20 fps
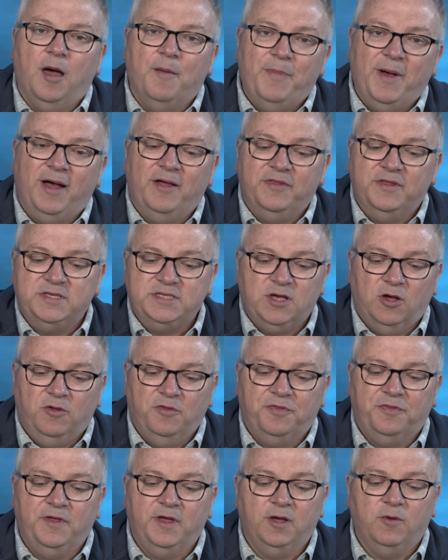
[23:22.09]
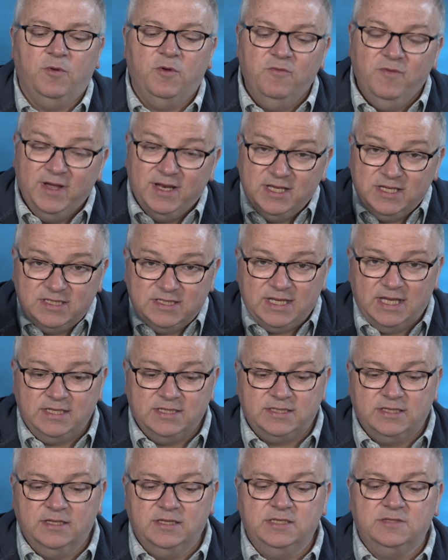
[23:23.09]
about this whole thing, and we really
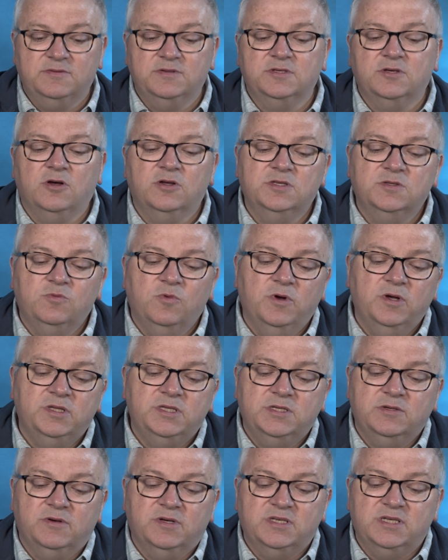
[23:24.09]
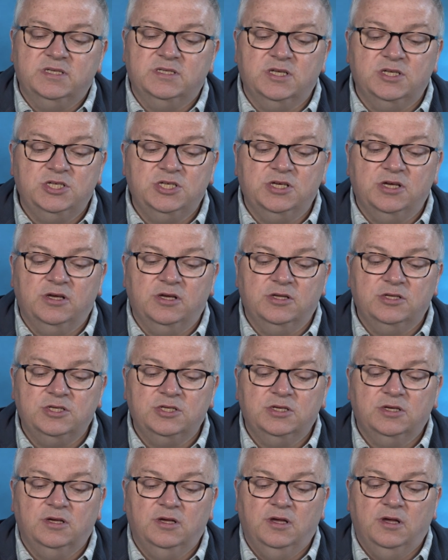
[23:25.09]
sensed that this was God's word to us as a
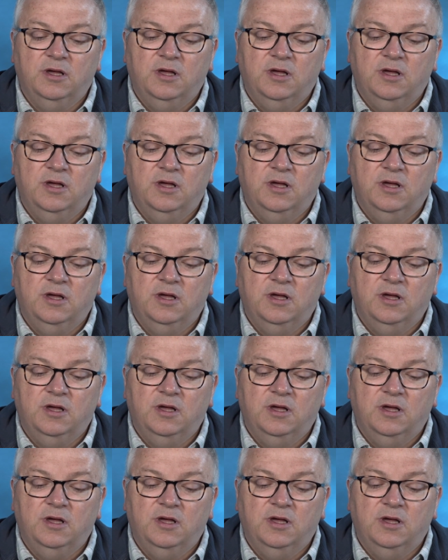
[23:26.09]
church